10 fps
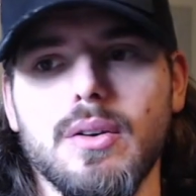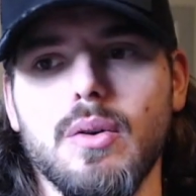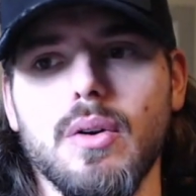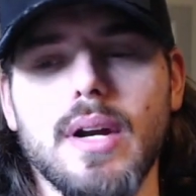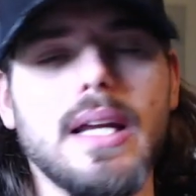
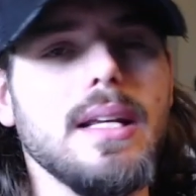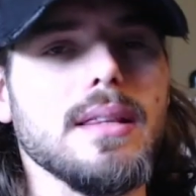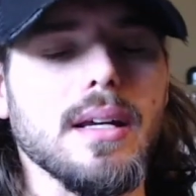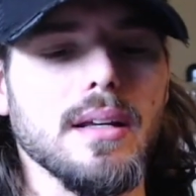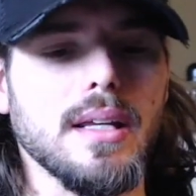or
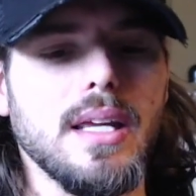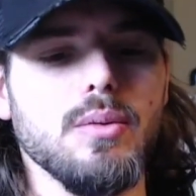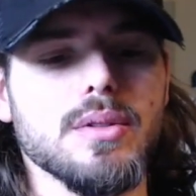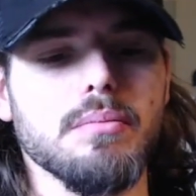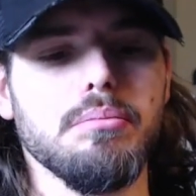anything. Like, he
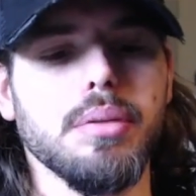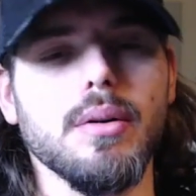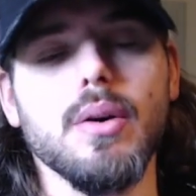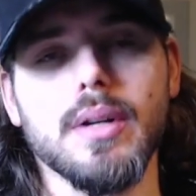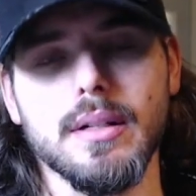was
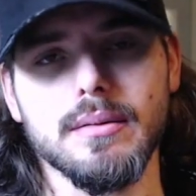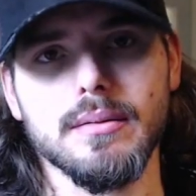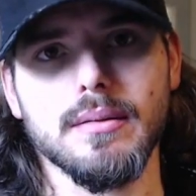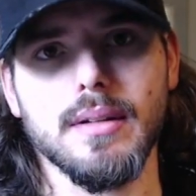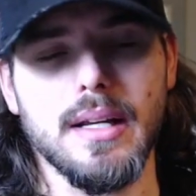broken
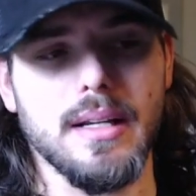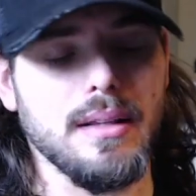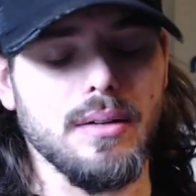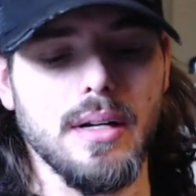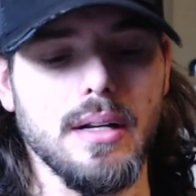in
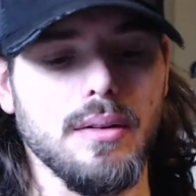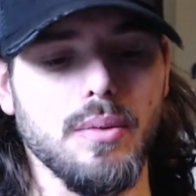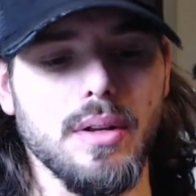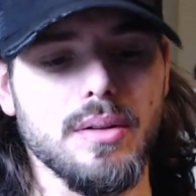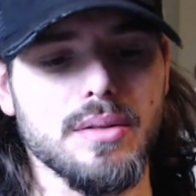
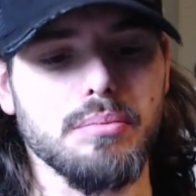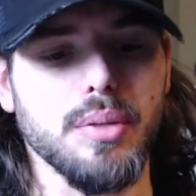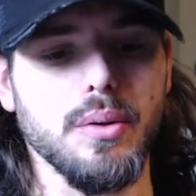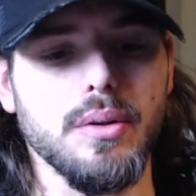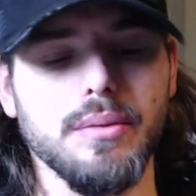one of the most
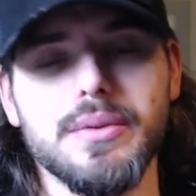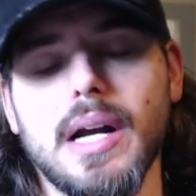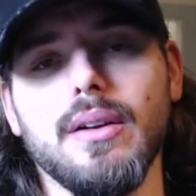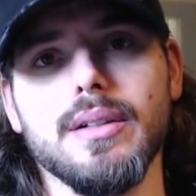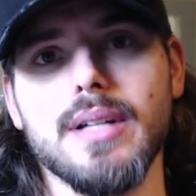brutal
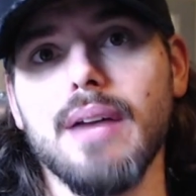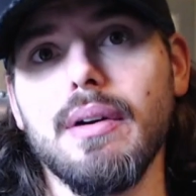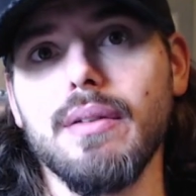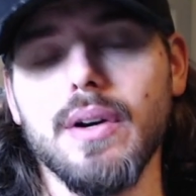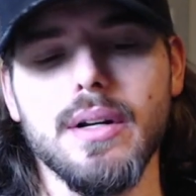childhoods I've
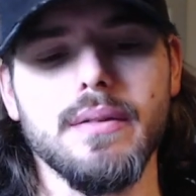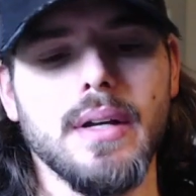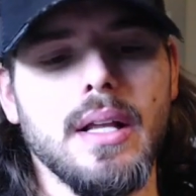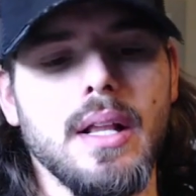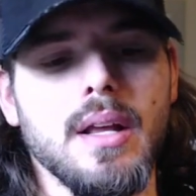ever heard of.
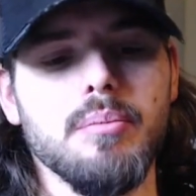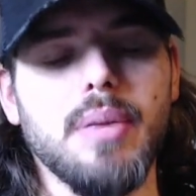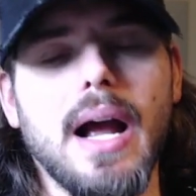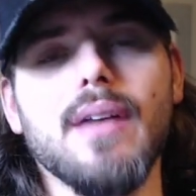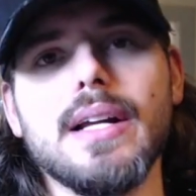
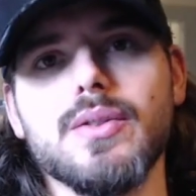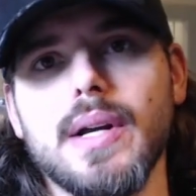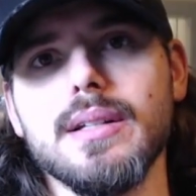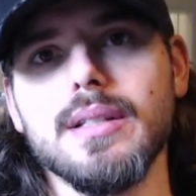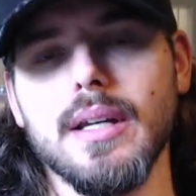But how that
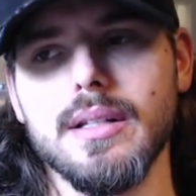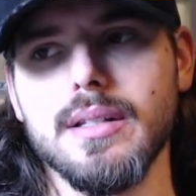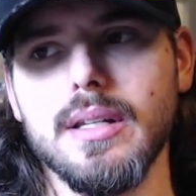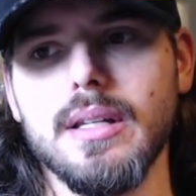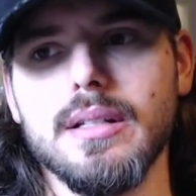translates
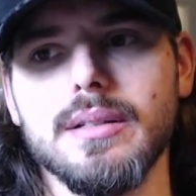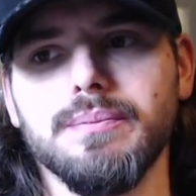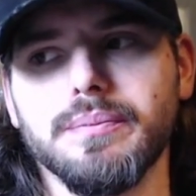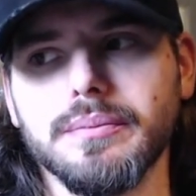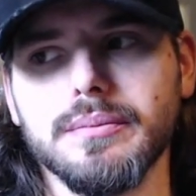is
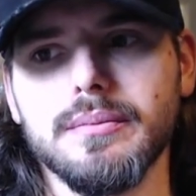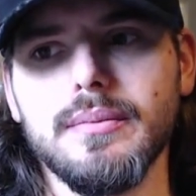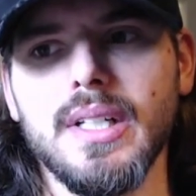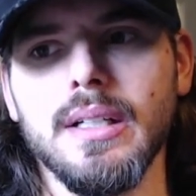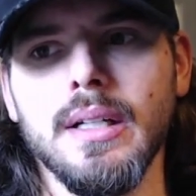
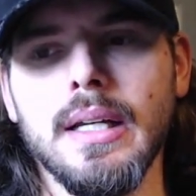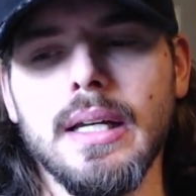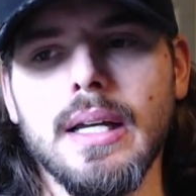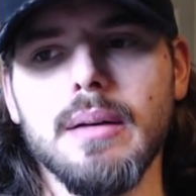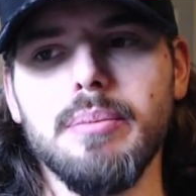
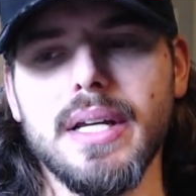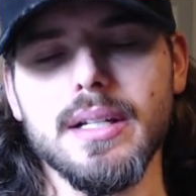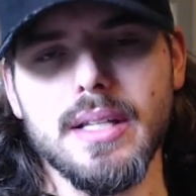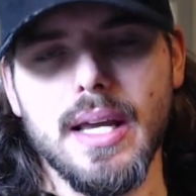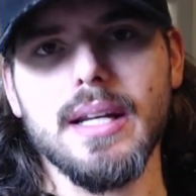because
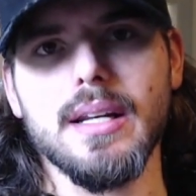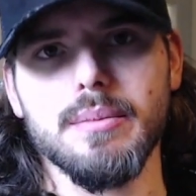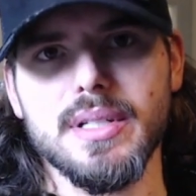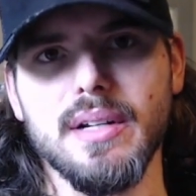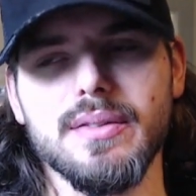he hated
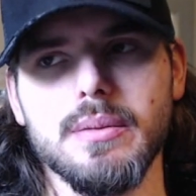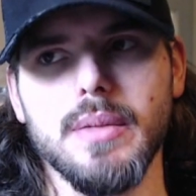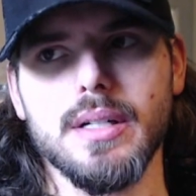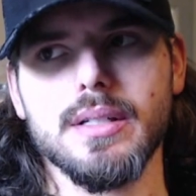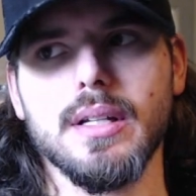himself so
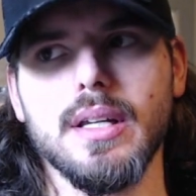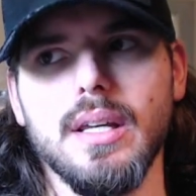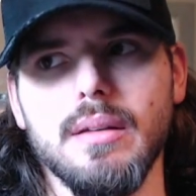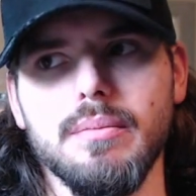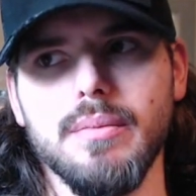much,
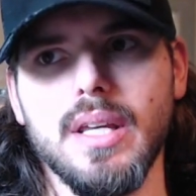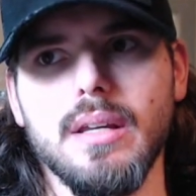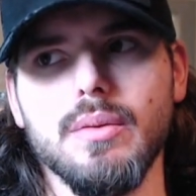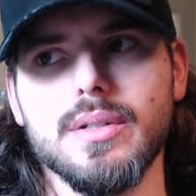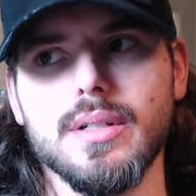he
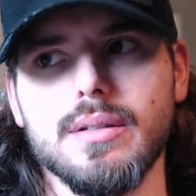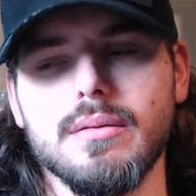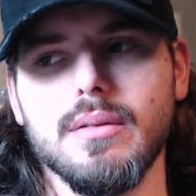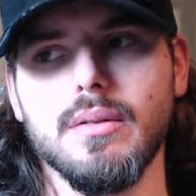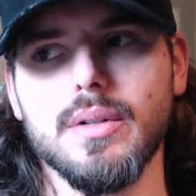was a
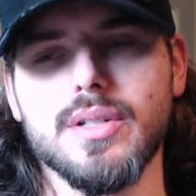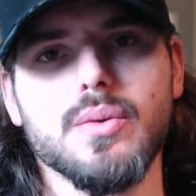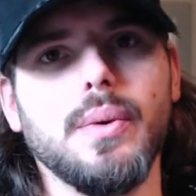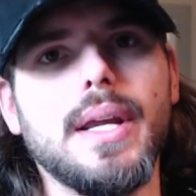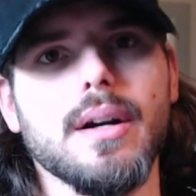
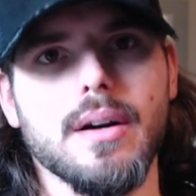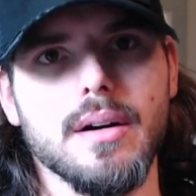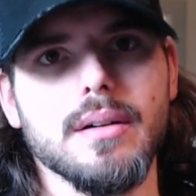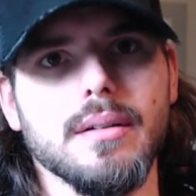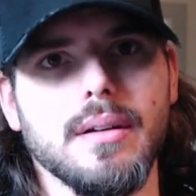
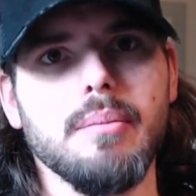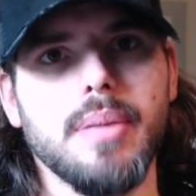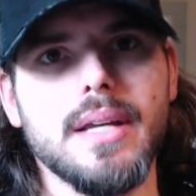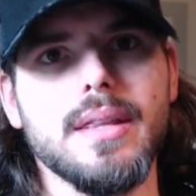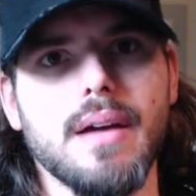sweetheart and
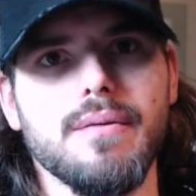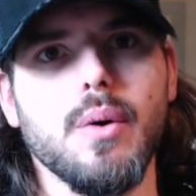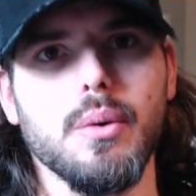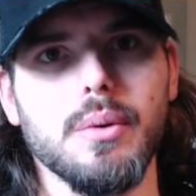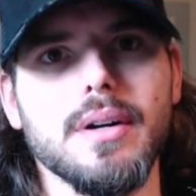paid that
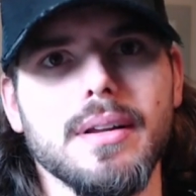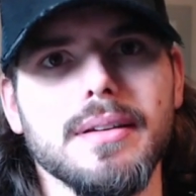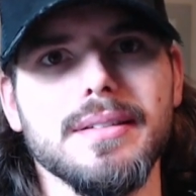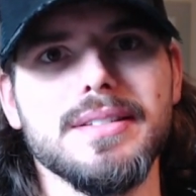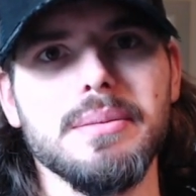forward
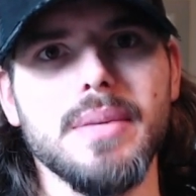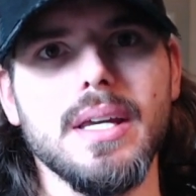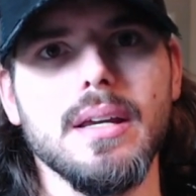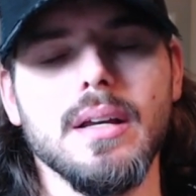to me.